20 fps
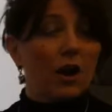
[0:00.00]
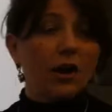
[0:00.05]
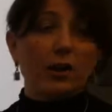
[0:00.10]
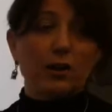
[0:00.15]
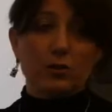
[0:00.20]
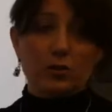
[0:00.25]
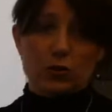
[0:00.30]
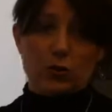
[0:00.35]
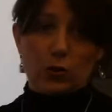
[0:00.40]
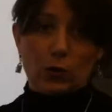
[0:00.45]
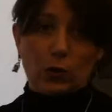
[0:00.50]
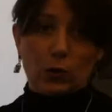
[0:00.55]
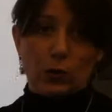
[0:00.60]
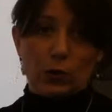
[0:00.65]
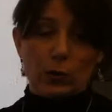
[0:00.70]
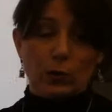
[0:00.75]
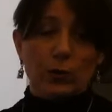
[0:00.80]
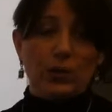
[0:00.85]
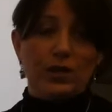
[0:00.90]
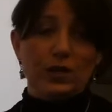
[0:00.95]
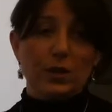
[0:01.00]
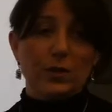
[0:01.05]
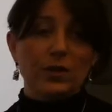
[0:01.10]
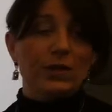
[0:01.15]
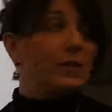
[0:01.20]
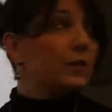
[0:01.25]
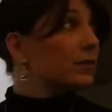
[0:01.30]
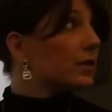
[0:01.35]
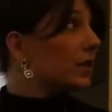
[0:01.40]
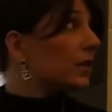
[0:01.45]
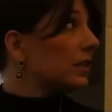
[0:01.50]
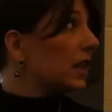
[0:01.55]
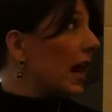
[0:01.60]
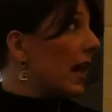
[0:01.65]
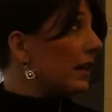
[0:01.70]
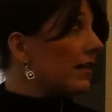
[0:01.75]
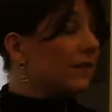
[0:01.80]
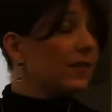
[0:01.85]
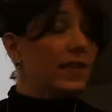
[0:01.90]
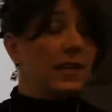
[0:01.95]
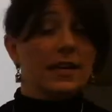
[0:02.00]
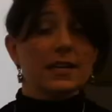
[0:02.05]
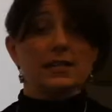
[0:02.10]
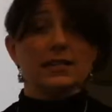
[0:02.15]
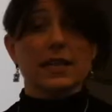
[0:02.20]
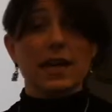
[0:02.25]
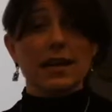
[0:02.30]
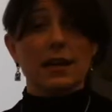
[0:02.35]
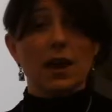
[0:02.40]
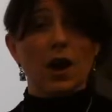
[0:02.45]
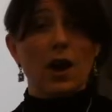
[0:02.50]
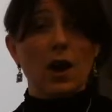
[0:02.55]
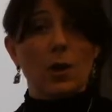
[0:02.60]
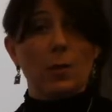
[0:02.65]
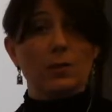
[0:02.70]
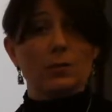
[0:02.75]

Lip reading: our control. We know that there's a lot of things that